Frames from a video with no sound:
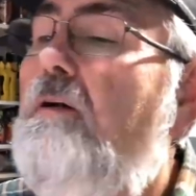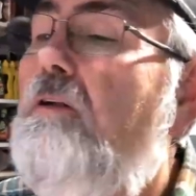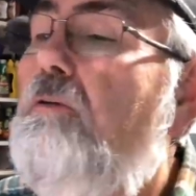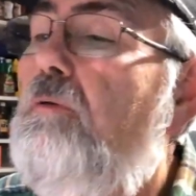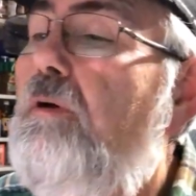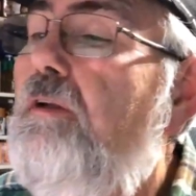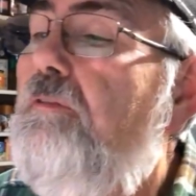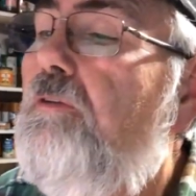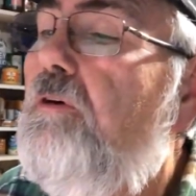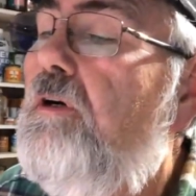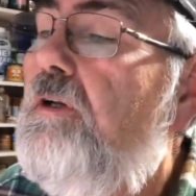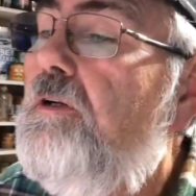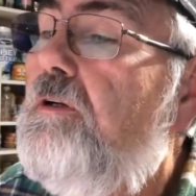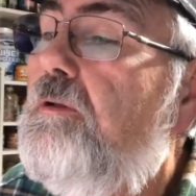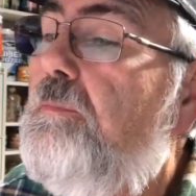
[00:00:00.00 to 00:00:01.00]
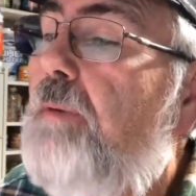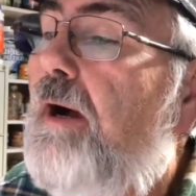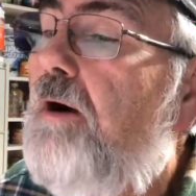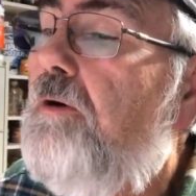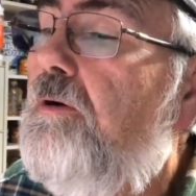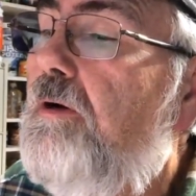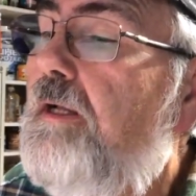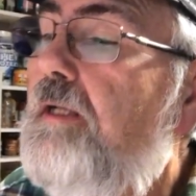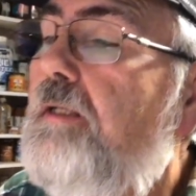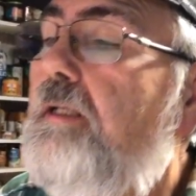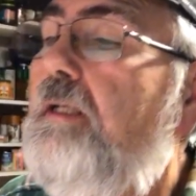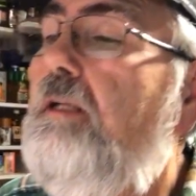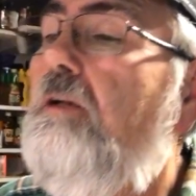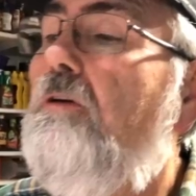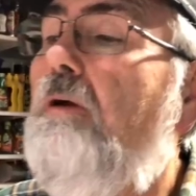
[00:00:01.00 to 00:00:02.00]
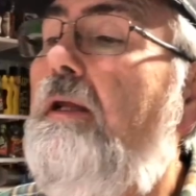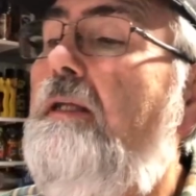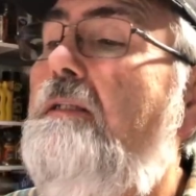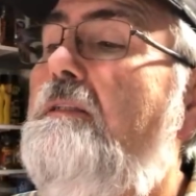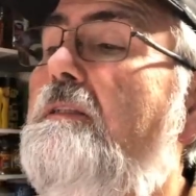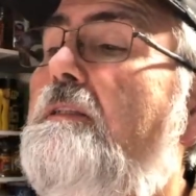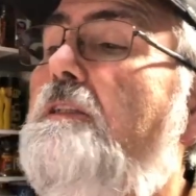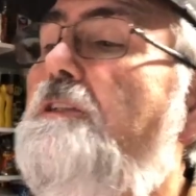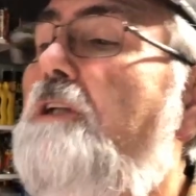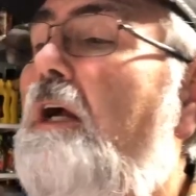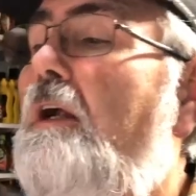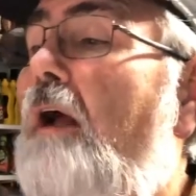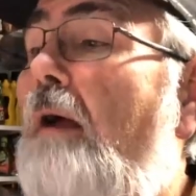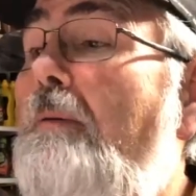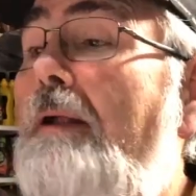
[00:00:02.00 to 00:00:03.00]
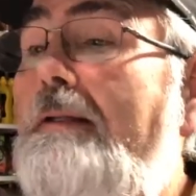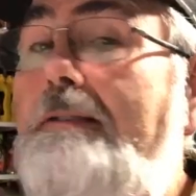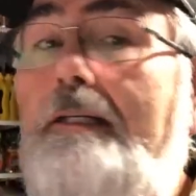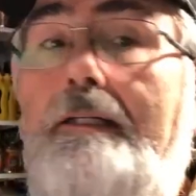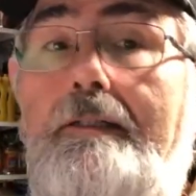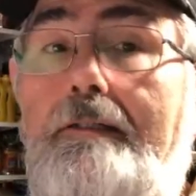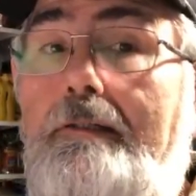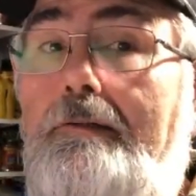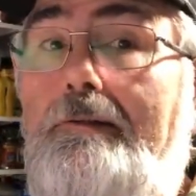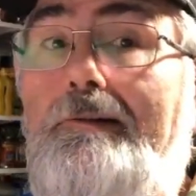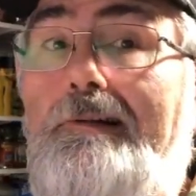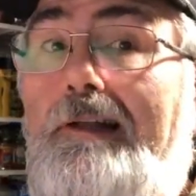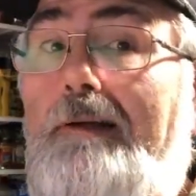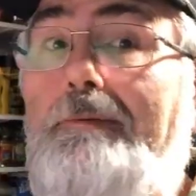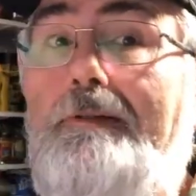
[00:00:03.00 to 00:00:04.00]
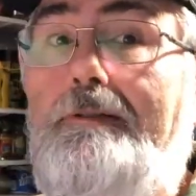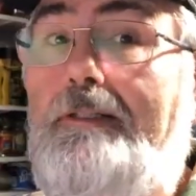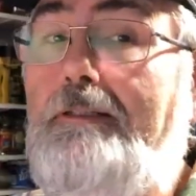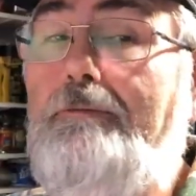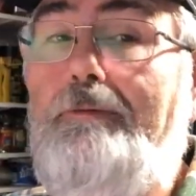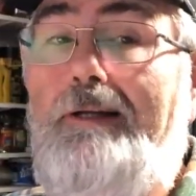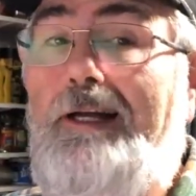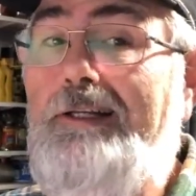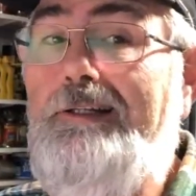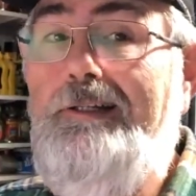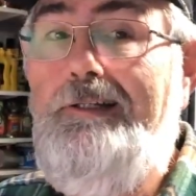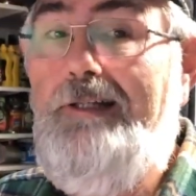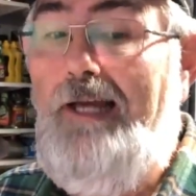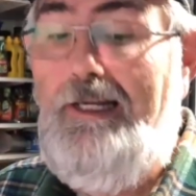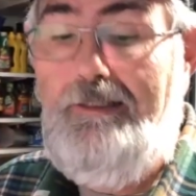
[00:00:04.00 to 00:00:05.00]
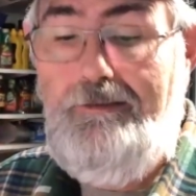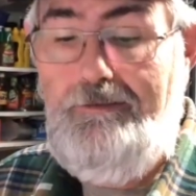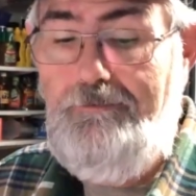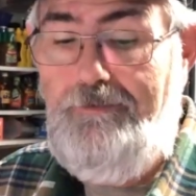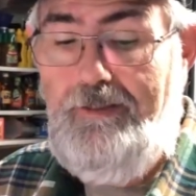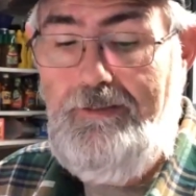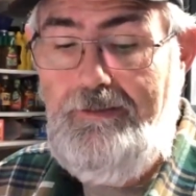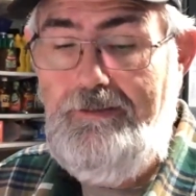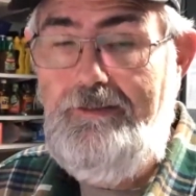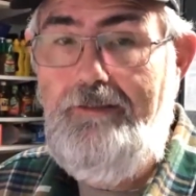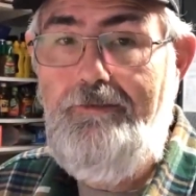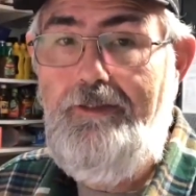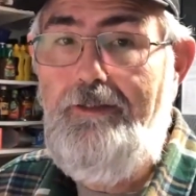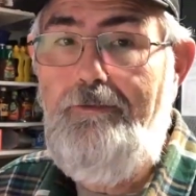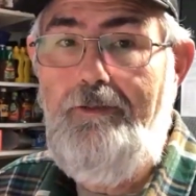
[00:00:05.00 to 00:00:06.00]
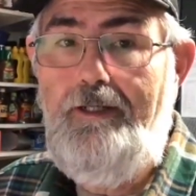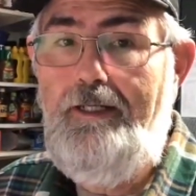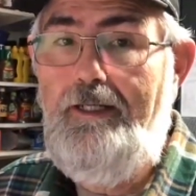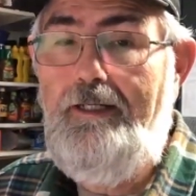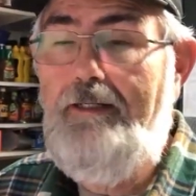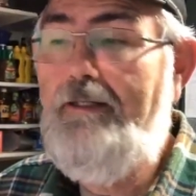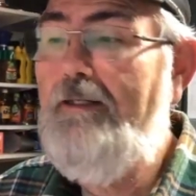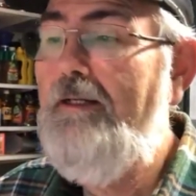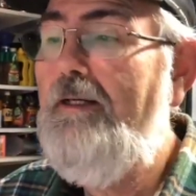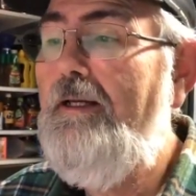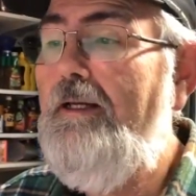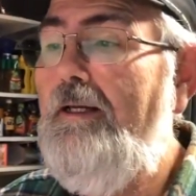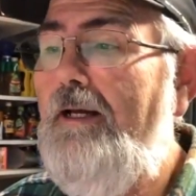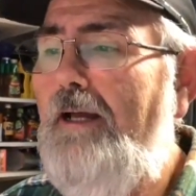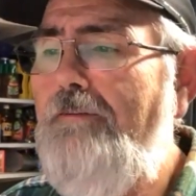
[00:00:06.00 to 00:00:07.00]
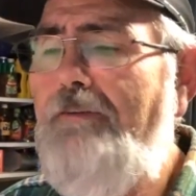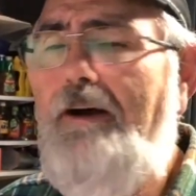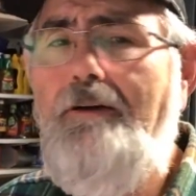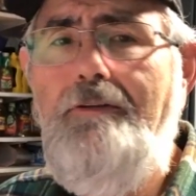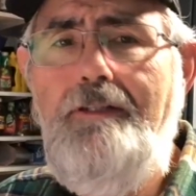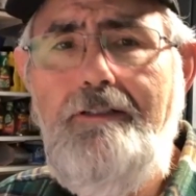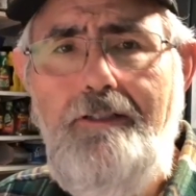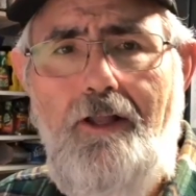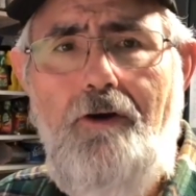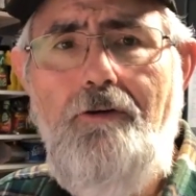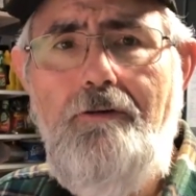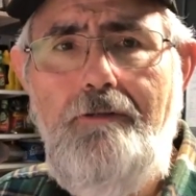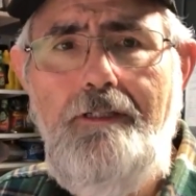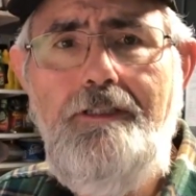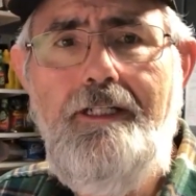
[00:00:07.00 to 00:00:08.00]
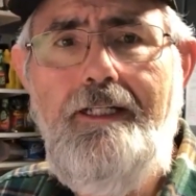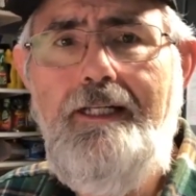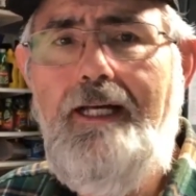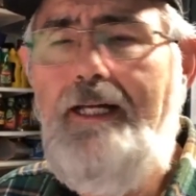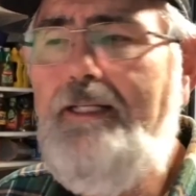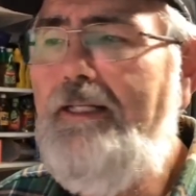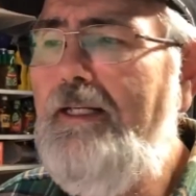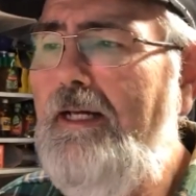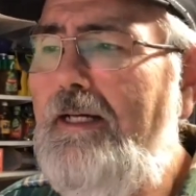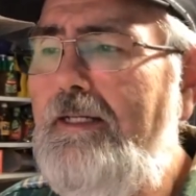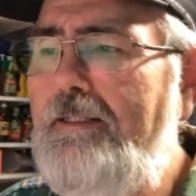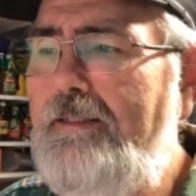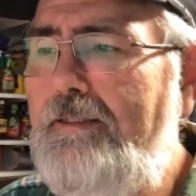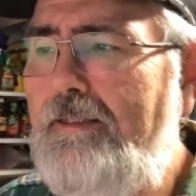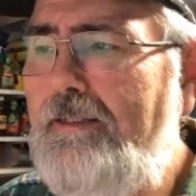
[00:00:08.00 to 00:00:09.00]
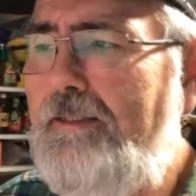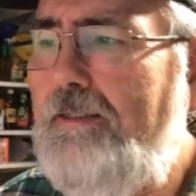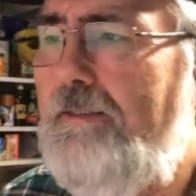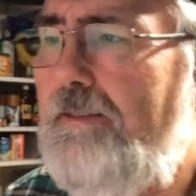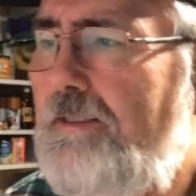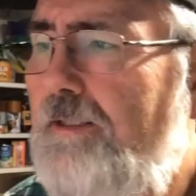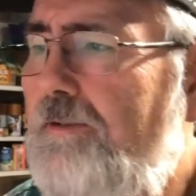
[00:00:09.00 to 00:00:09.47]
2,400 to powder, 18 grains is the chart. I'm not telling you to do it. This is what I did. I couldn't find this stuff anywhere. I found this load originally, I think, on the